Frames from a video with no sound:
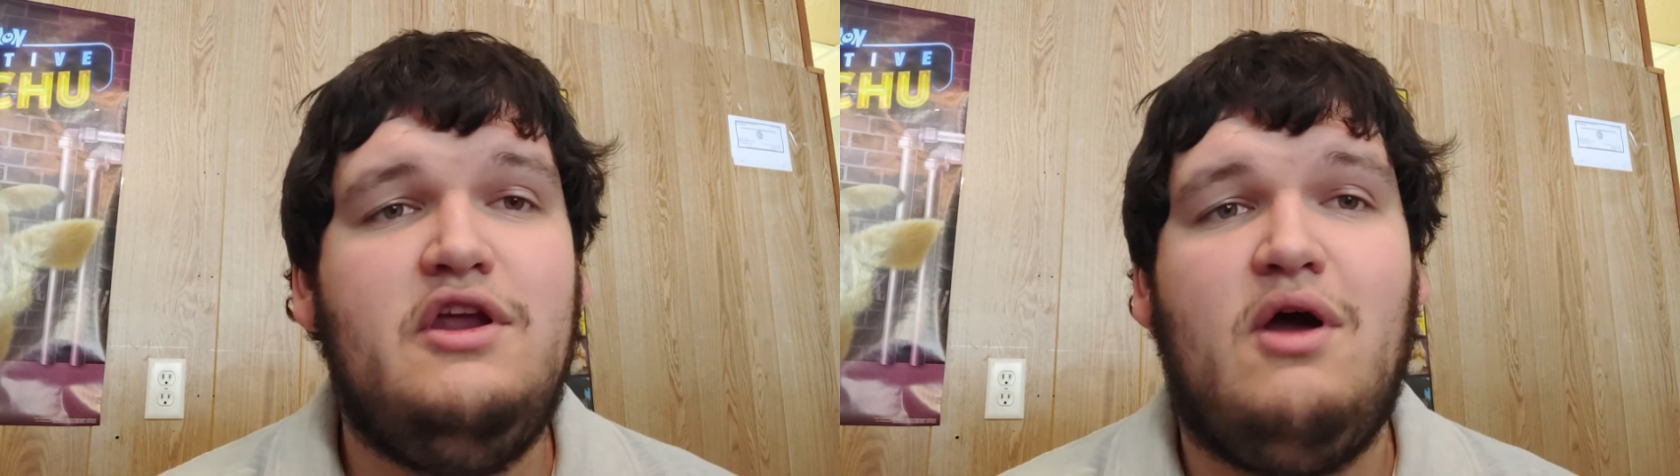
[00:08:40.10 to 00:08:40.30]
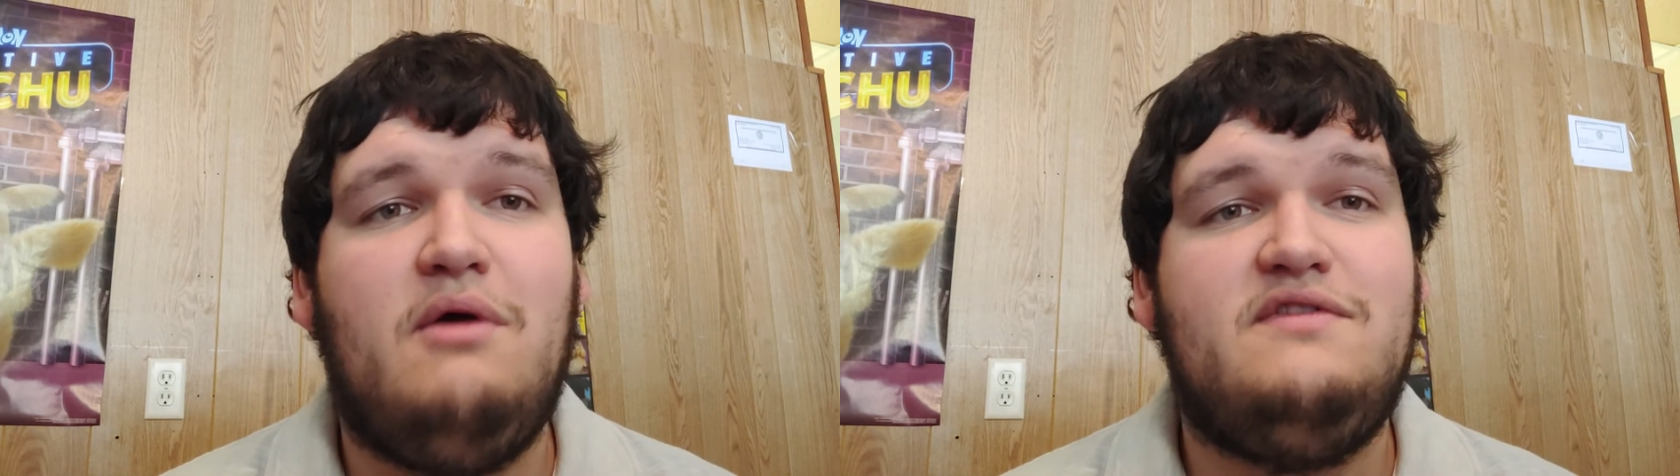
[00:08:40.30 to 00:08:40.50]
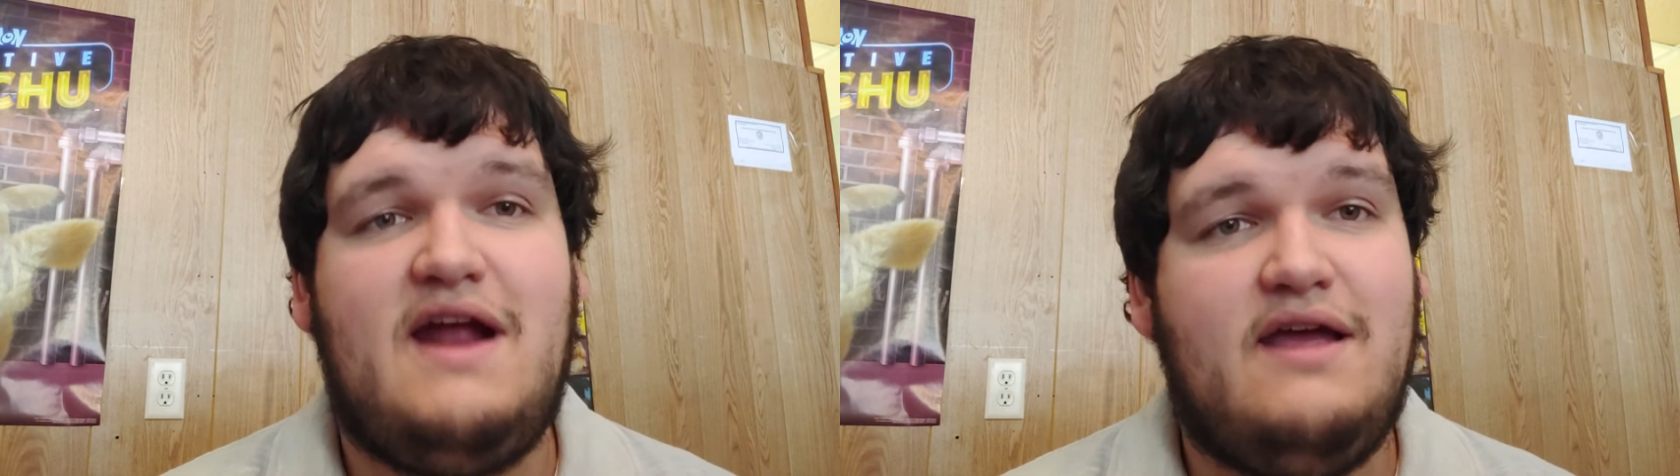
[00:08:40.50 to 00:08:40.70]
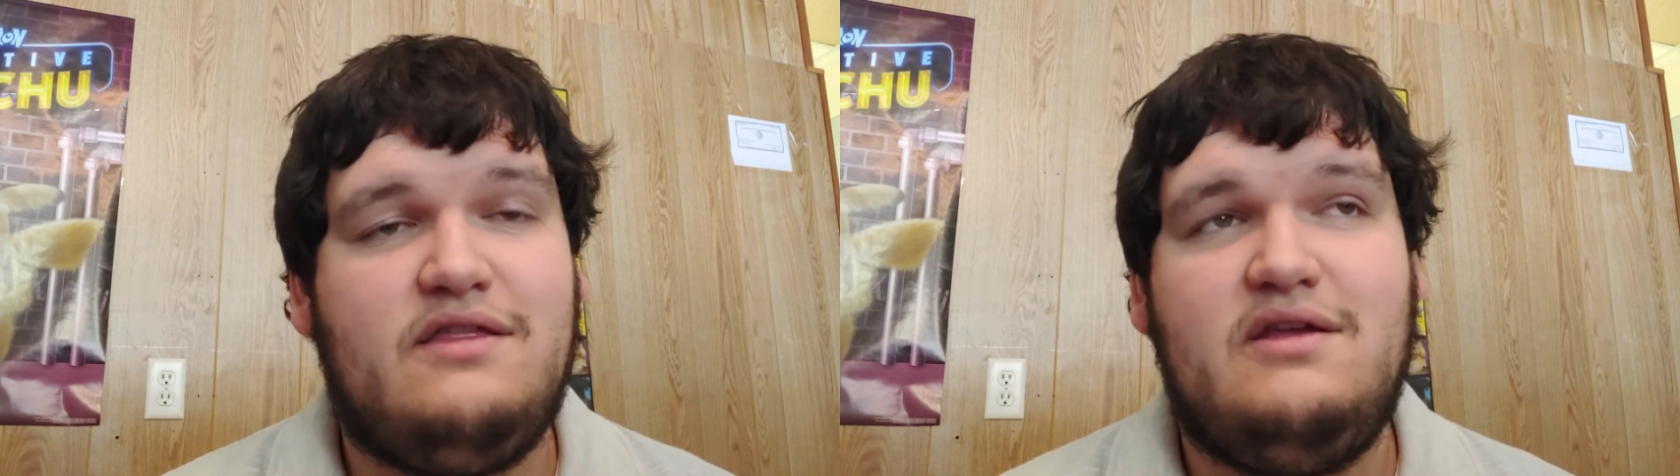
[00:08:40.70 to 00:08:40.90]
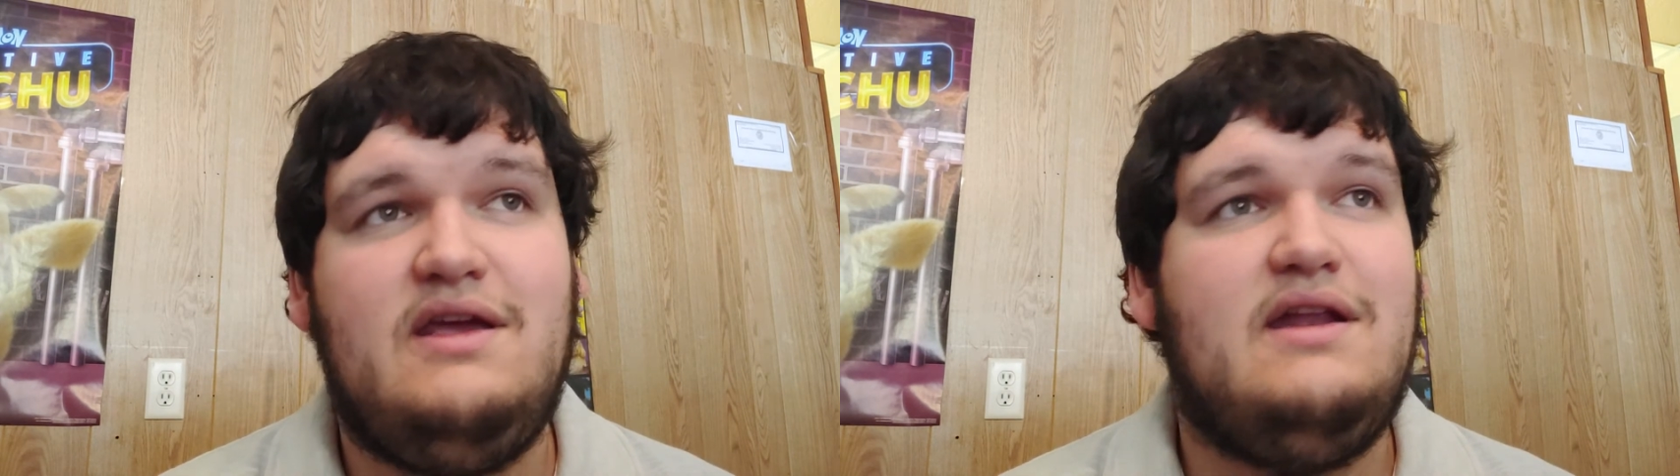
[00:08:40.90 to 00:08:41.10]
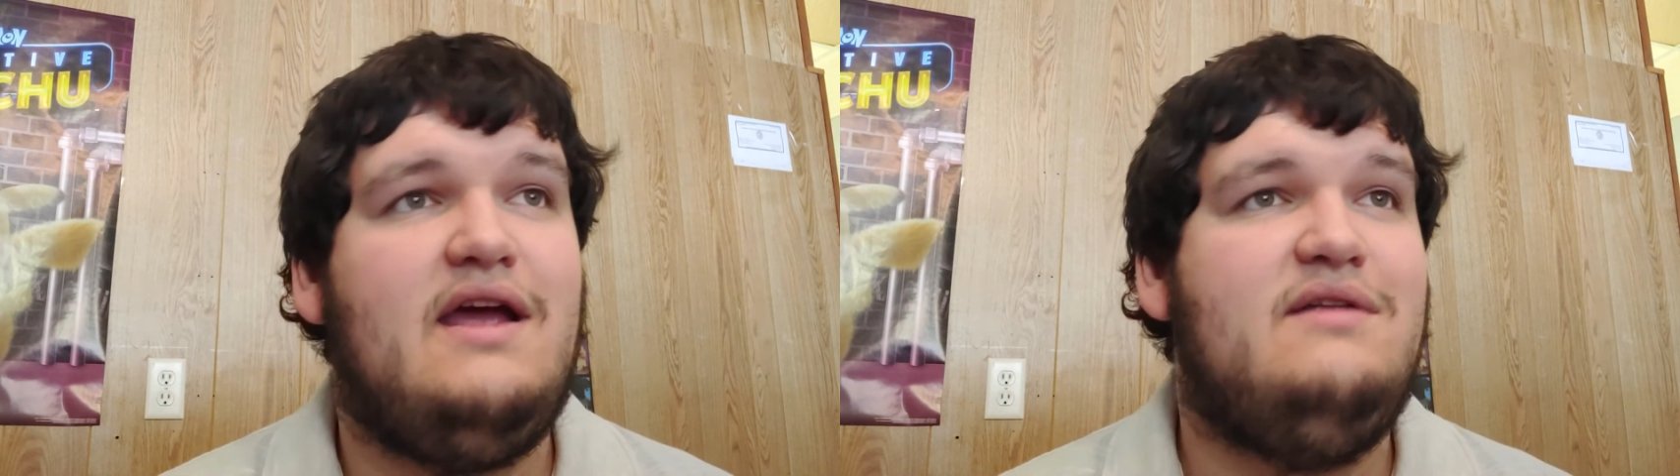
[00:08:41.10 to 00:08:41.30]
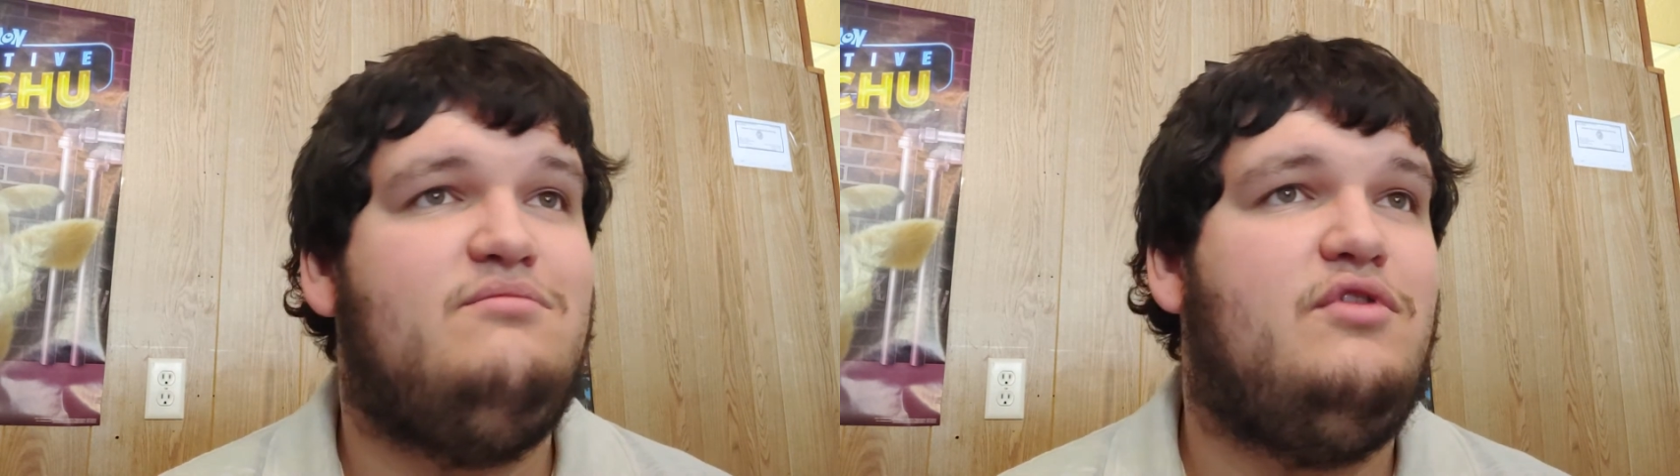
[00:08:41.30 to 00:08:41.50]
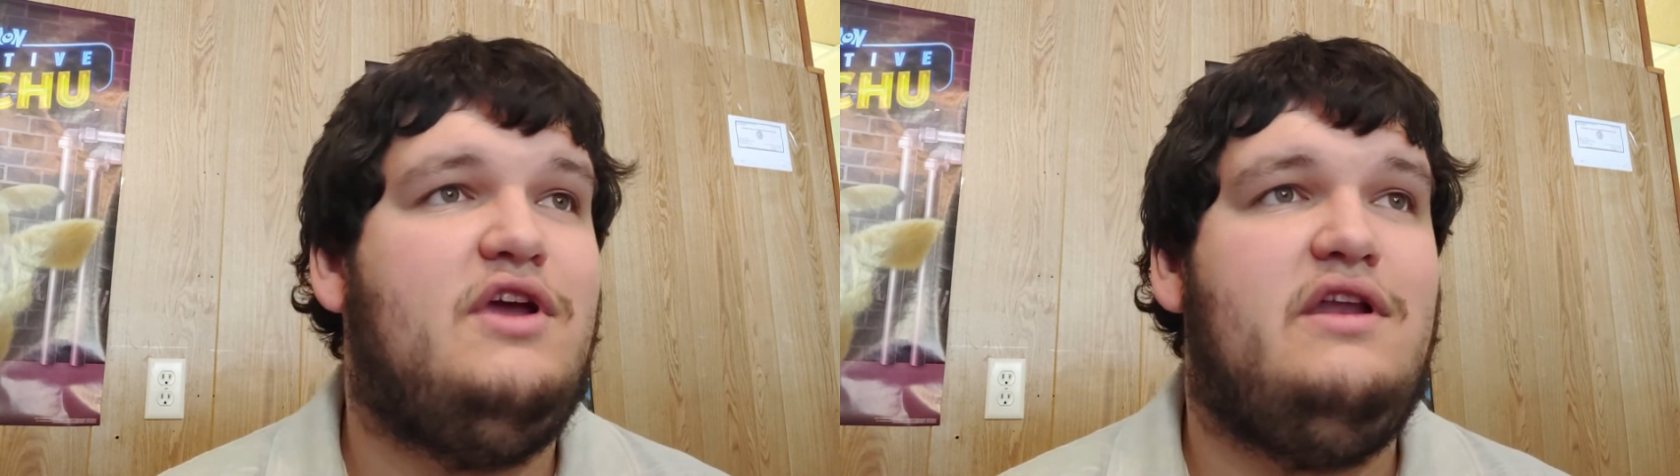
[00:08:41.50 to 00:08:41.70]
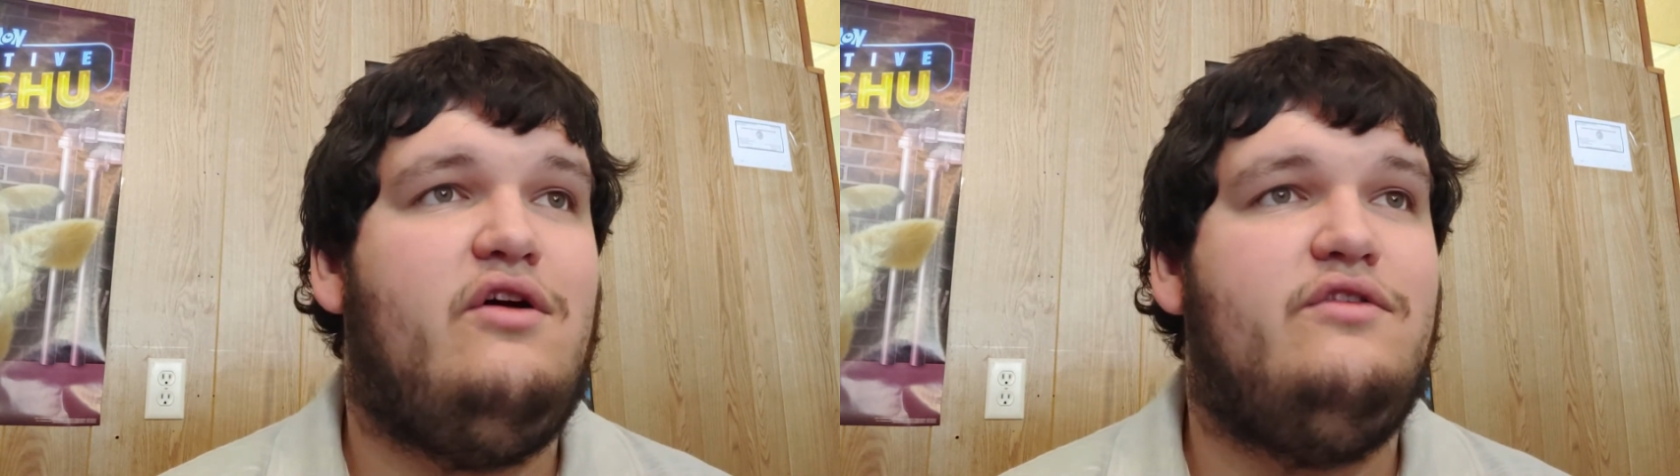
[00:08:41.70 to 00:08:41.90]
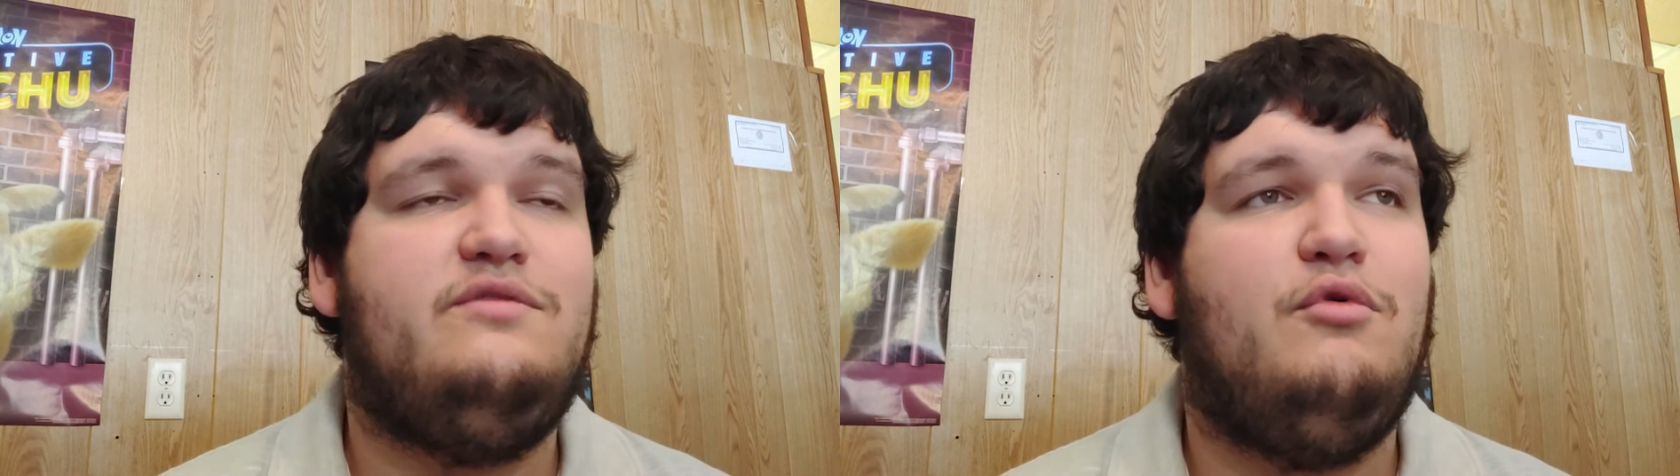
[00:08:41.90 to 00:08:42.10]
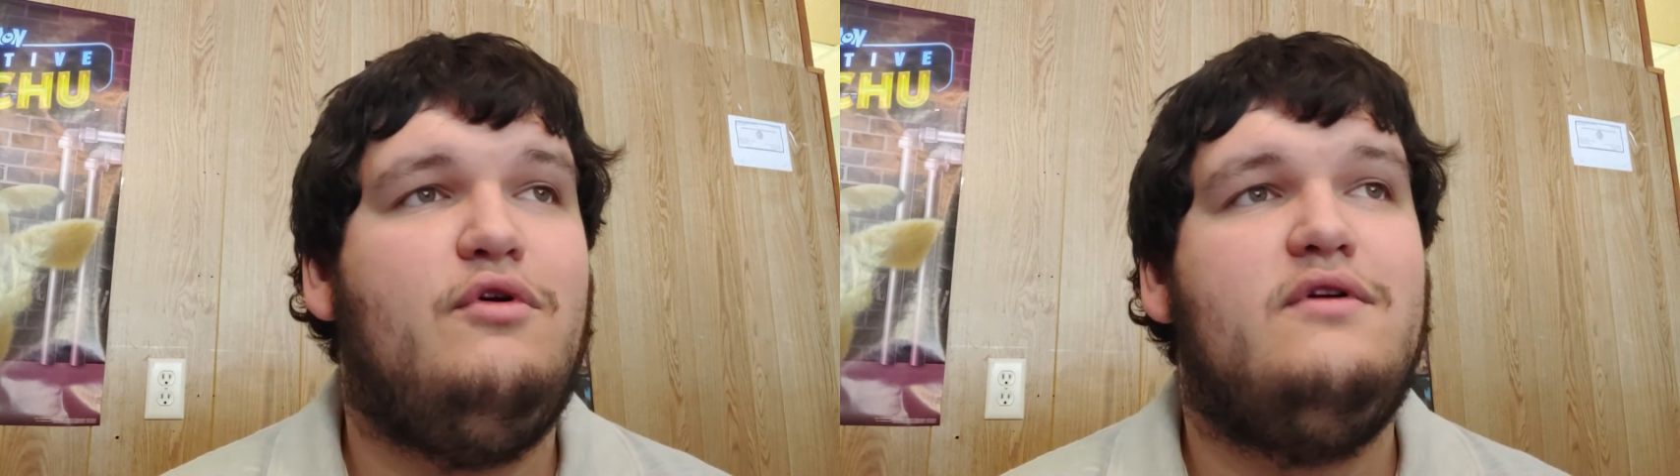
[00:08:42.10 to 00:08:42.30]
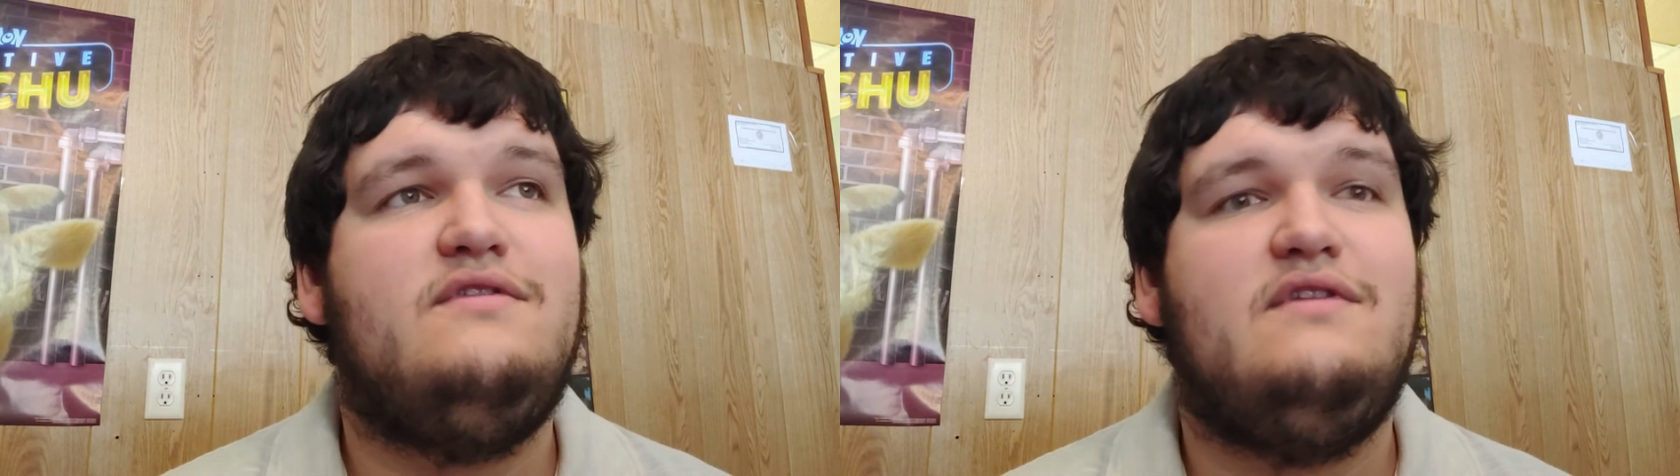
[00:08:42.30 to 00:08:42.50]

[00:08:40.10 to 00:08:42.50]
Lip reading: was an athlete. I played all sports,